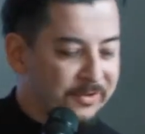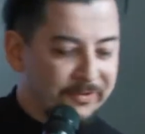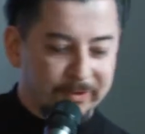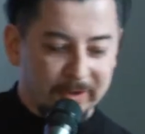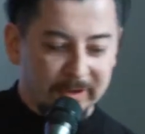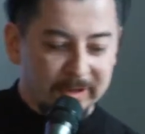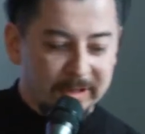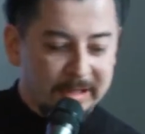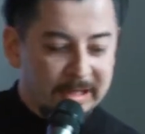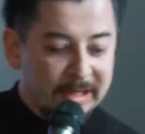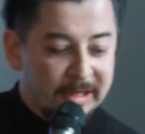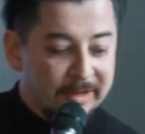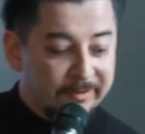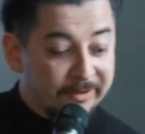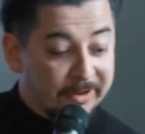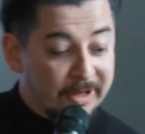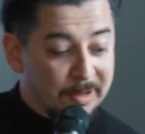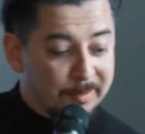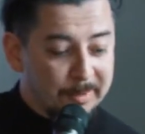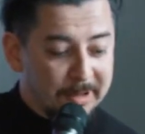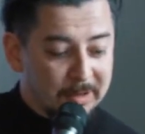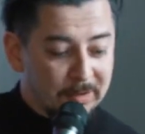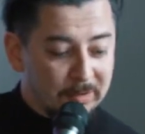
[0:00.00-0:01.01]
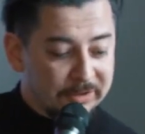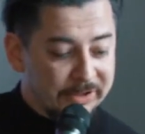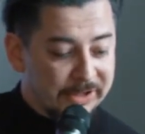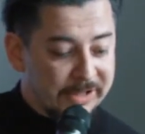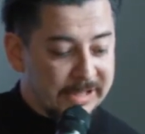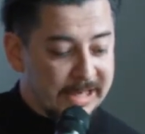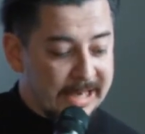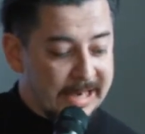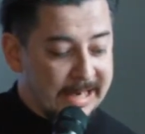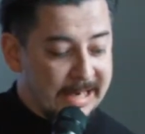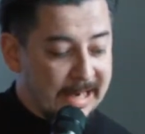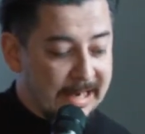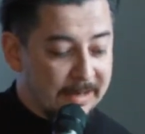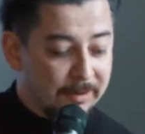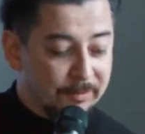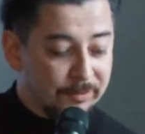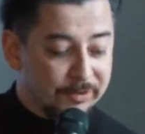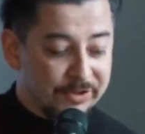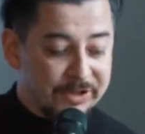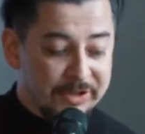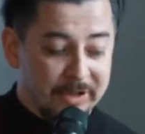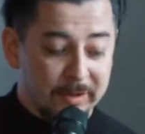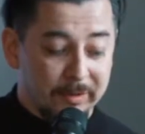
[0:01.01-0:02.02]
for coming along today, and
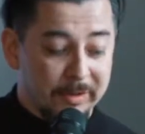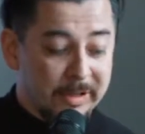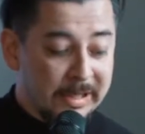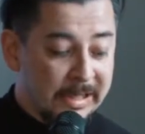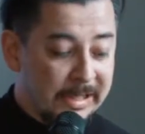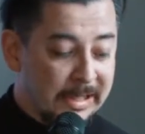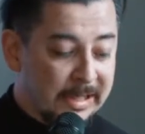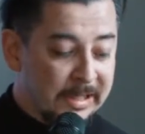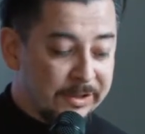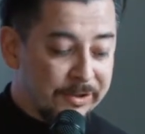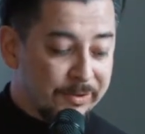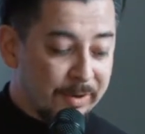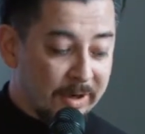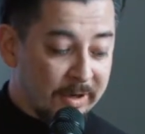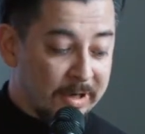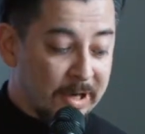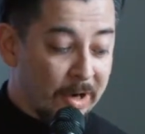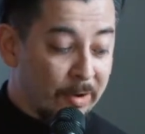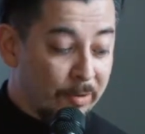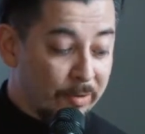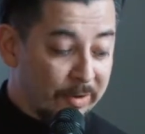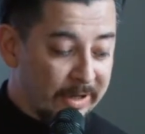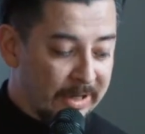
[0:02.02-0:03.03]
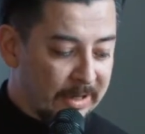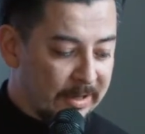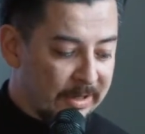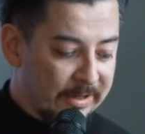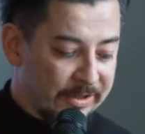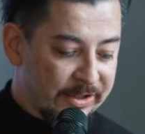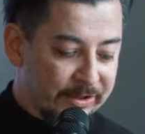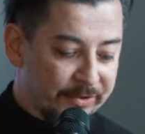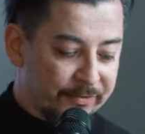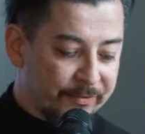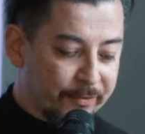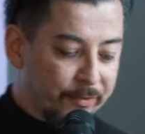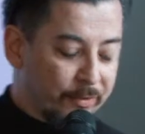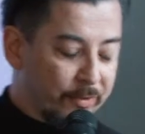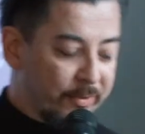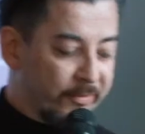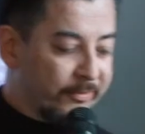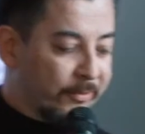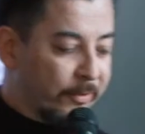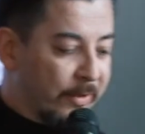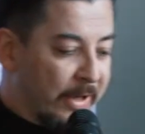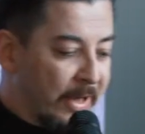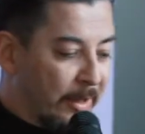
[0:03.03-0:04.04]
also to our co-organisers
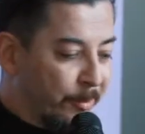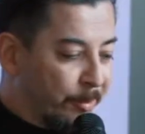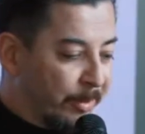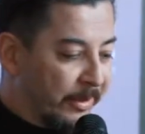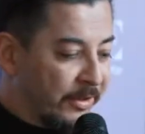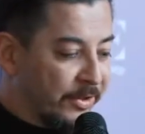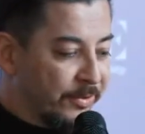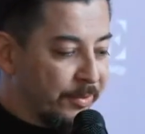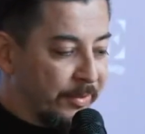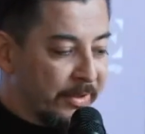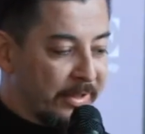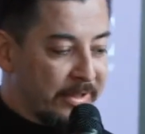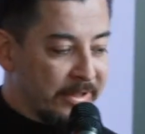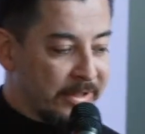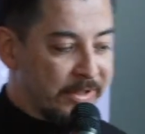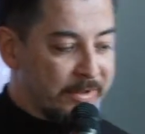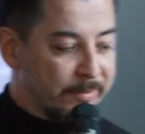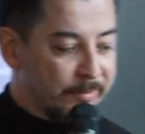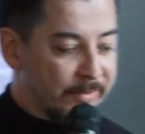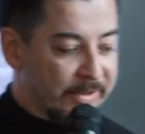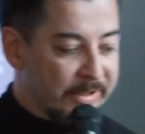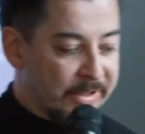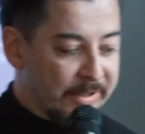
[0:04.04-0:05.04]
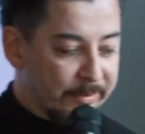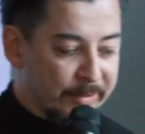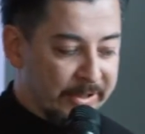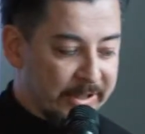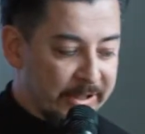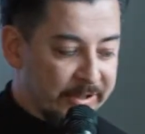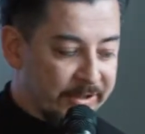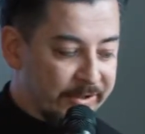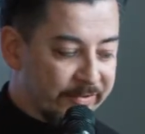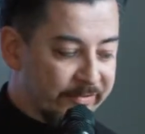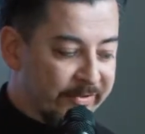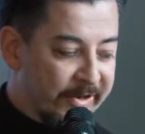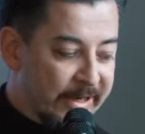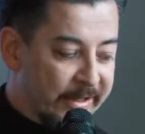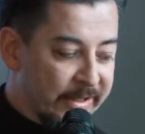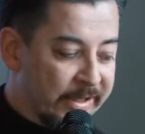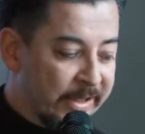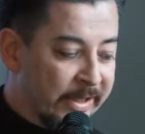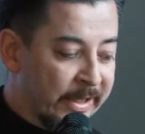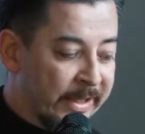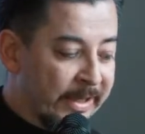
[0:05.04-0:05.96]
for helping us with this event.